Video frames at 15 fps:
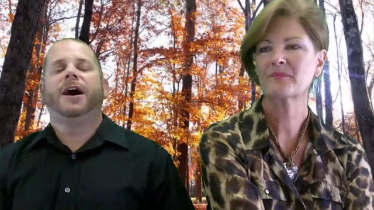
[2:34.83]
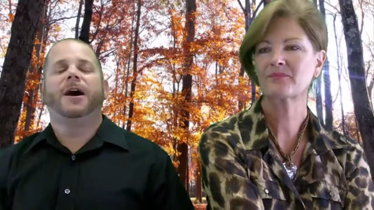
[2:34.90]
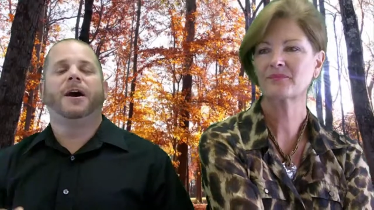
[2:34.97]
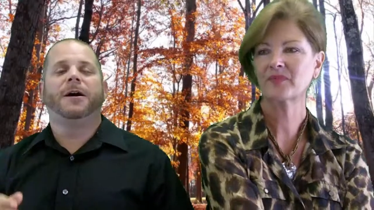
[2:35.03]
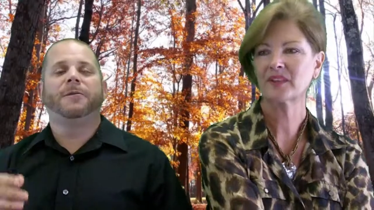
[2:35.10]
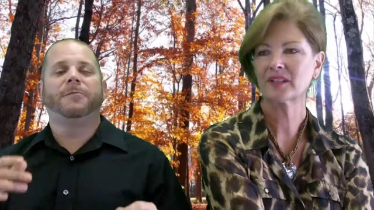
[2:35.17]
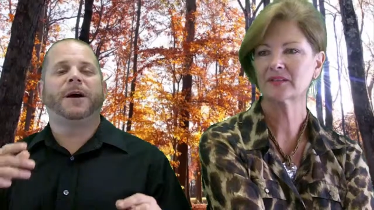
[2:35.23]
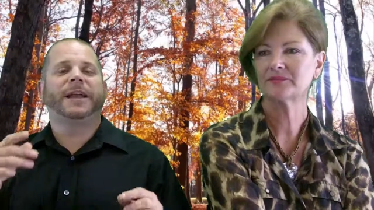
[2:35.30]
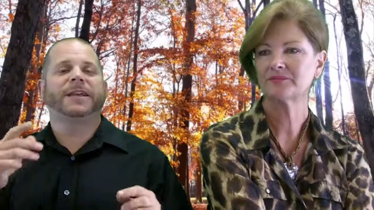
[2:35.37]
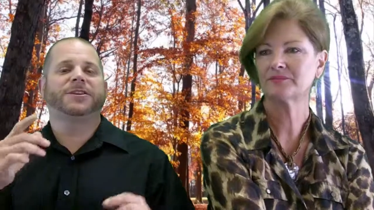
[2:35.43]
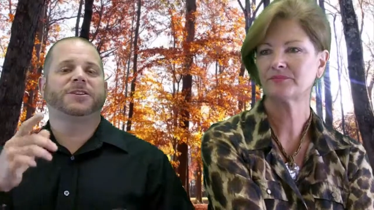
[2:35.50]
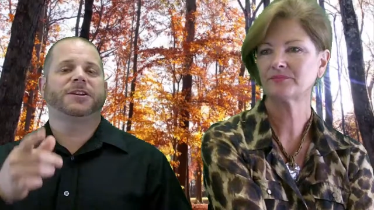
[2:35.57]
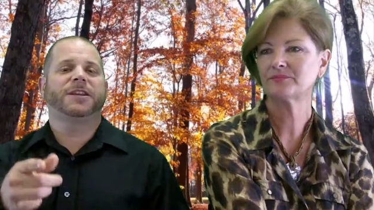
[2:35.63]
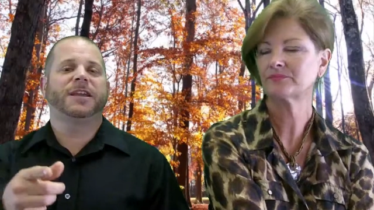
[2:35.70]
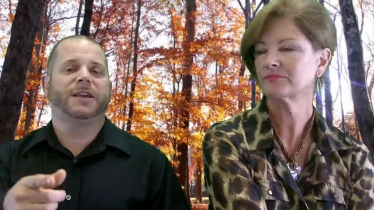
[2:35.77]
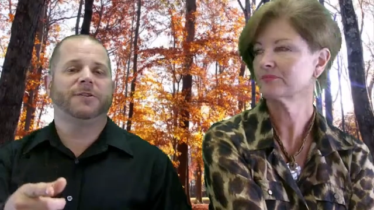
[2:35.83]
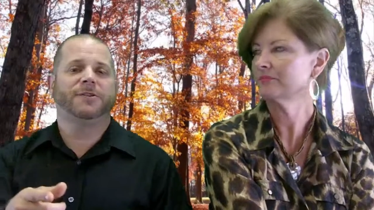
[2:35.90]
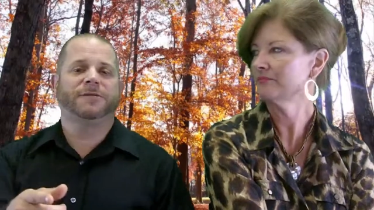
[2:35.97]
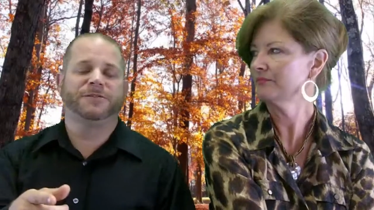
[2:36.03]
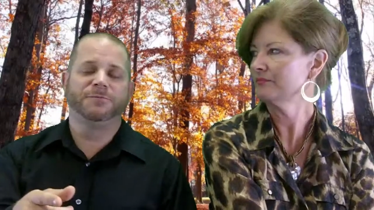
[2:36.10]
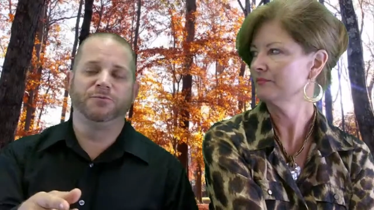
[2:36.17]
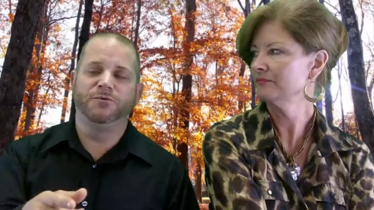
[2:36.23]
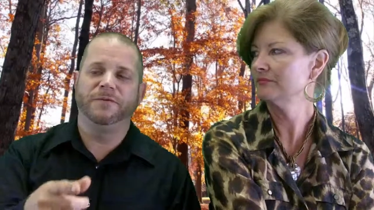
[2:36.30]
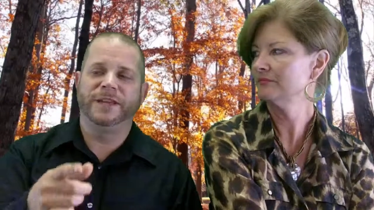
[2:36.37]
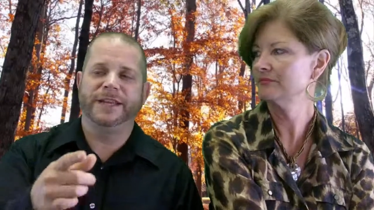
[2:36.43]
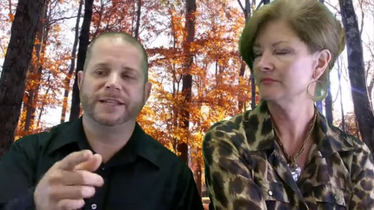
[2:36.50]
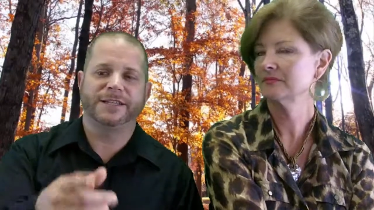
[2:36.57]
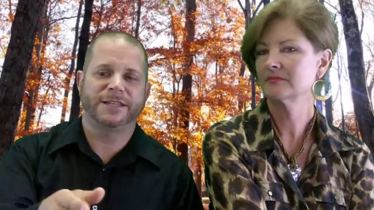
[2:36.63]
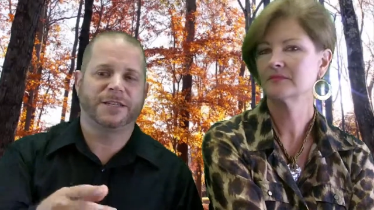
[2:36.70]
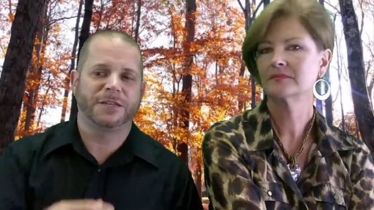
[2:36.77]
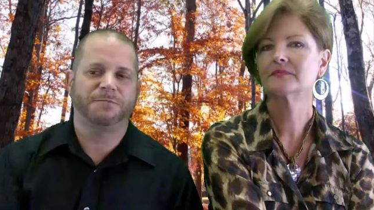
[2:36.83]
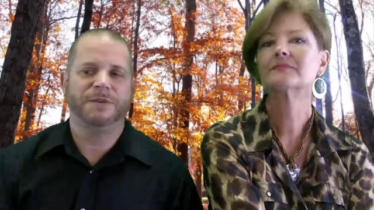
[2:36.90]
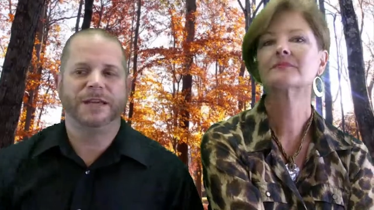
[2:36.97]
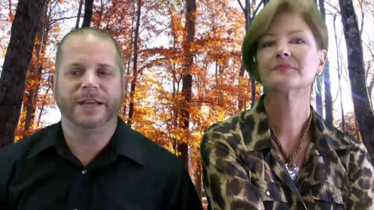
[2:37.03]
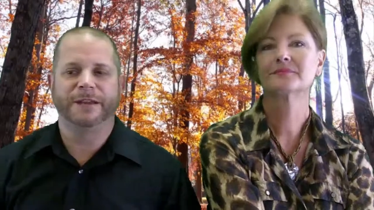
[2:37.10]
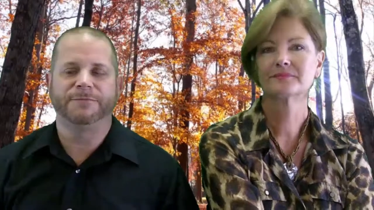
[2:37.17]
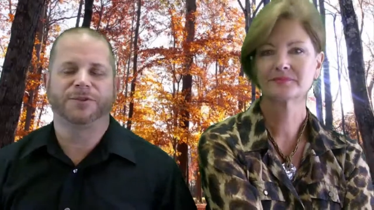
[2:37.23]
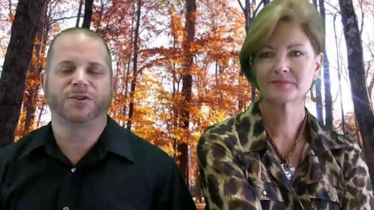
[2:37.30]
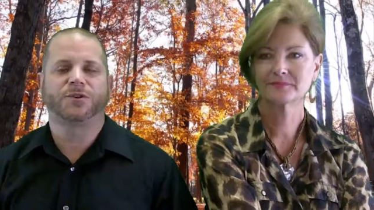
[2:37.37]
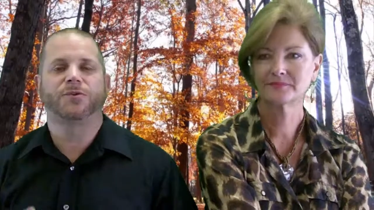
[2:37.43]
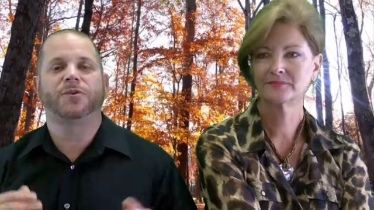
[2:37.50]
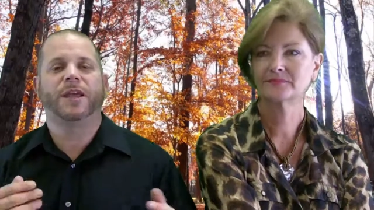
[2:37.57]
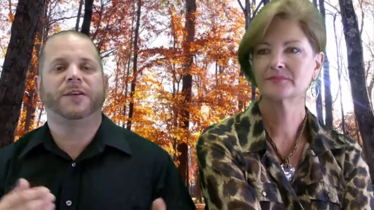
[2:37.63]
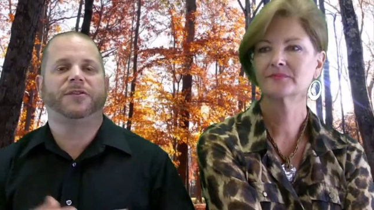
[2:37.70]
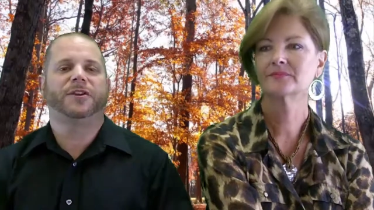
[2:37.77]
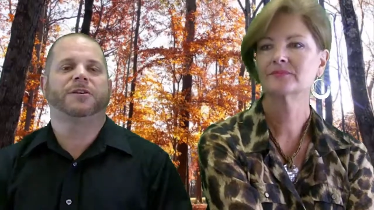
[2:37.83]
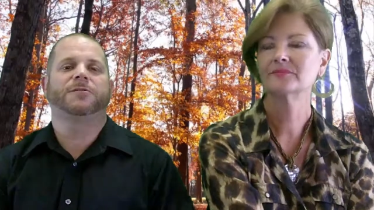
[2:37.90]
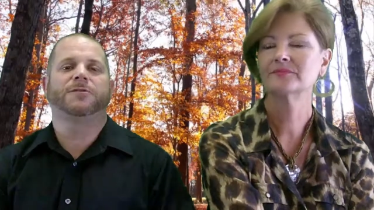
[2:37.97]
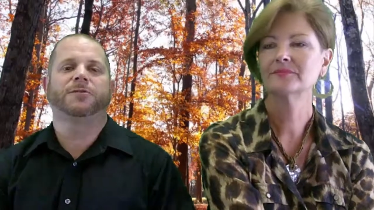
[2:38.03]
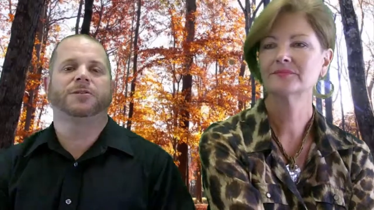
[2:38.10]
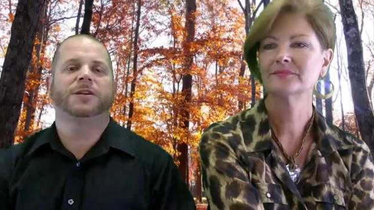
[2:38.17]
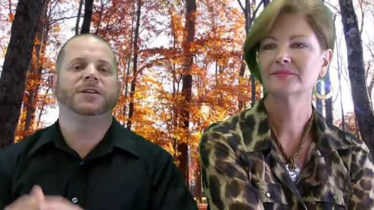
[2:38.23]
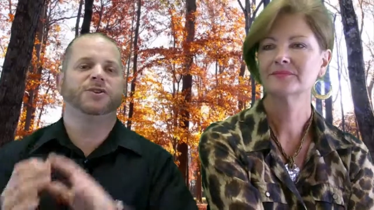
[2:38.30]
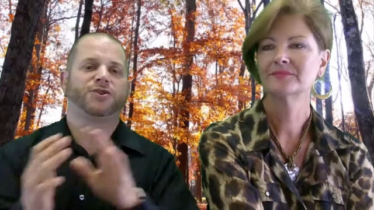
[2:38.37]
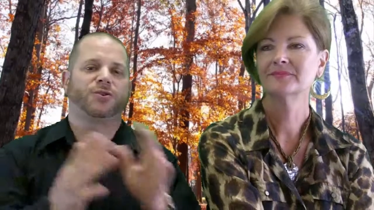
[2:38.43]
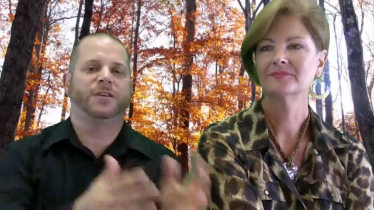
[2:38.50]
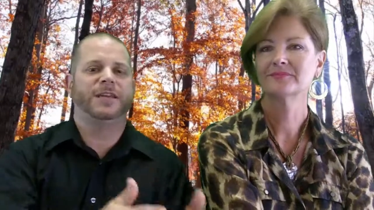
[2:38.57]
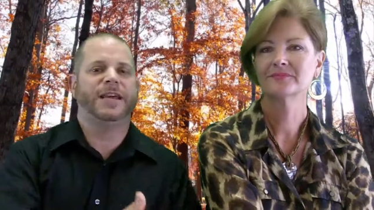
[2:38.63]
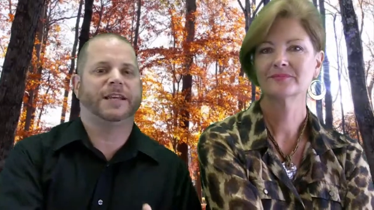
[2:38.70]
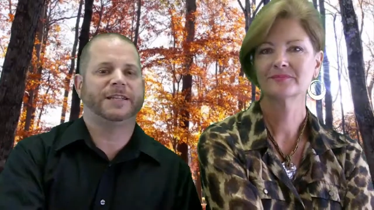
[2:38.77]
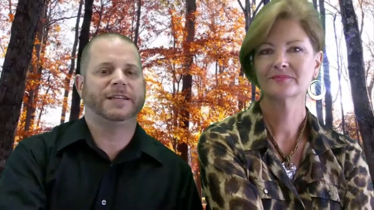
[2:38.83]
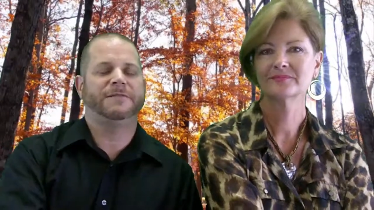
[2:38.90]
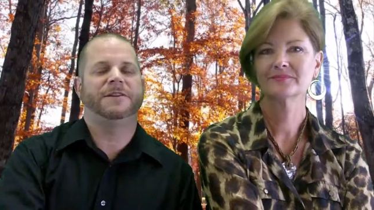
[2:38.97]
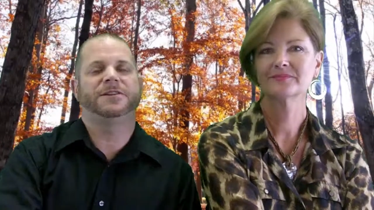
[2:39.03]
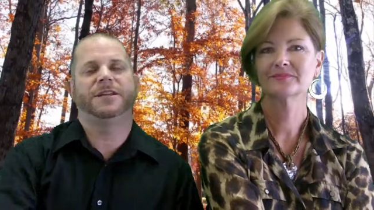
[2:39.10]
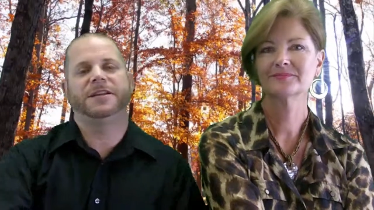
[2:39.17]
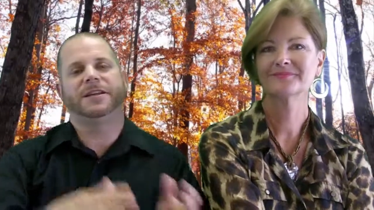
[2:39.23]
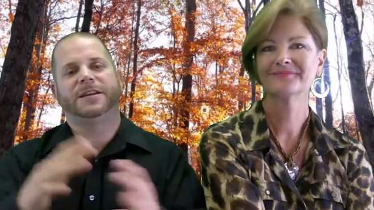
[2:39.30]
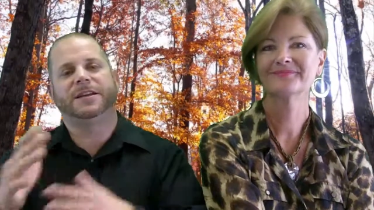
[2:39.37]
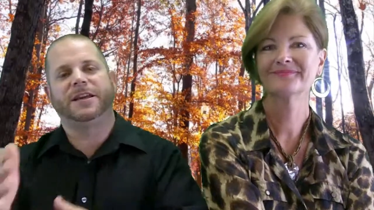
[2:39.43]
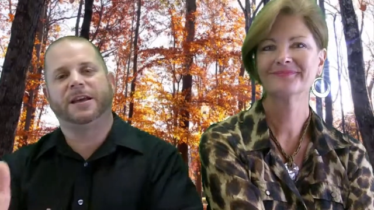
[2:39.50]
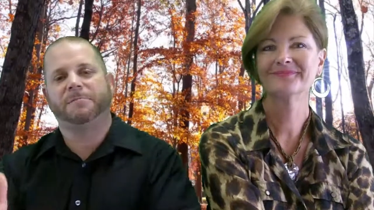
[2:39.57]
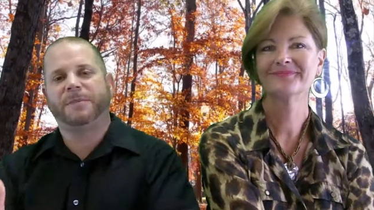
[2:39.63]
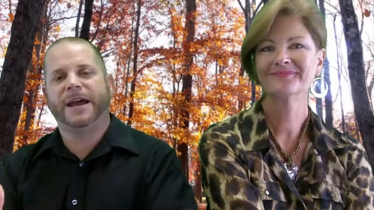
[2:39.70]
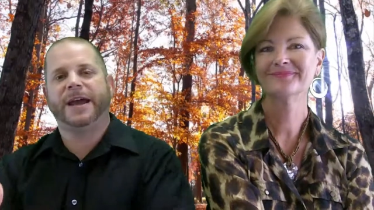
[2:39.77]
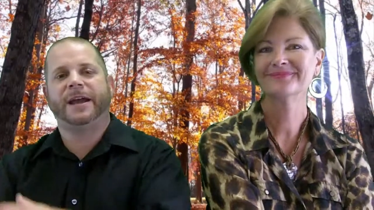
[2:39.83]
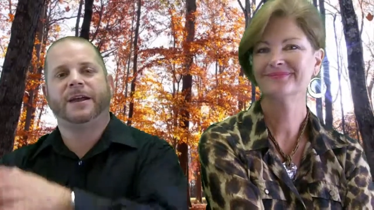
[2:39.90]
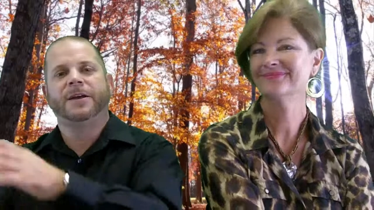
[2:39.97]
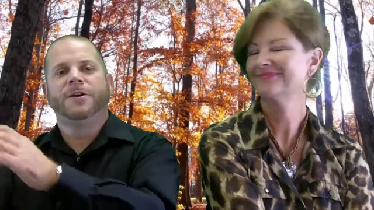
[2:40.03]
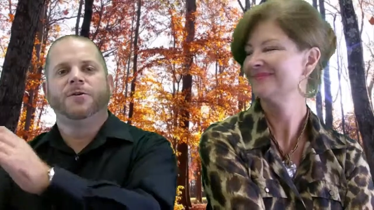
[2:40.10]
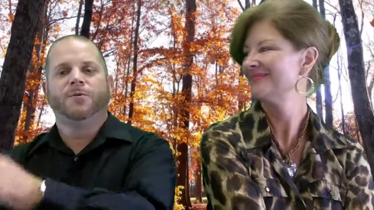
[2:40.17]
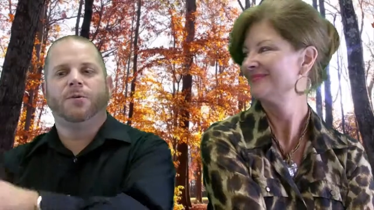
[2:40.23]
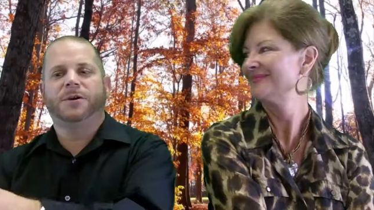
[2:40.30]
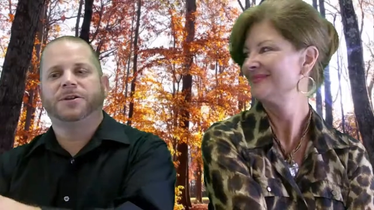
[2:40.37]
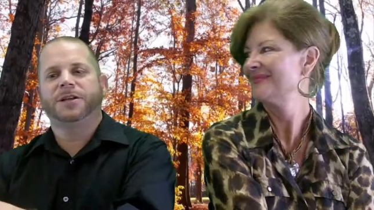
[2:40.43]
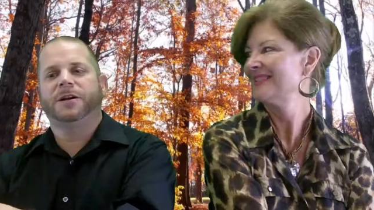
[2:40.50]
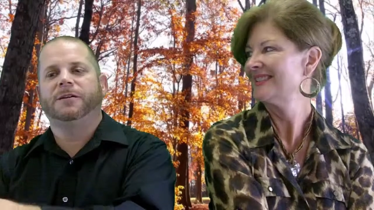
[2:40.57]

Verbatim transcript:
Speaker 1: Um, I guess they're kicking off the movie at 6 p.m. So get there early, enjoy the activities, then you can kick back, watch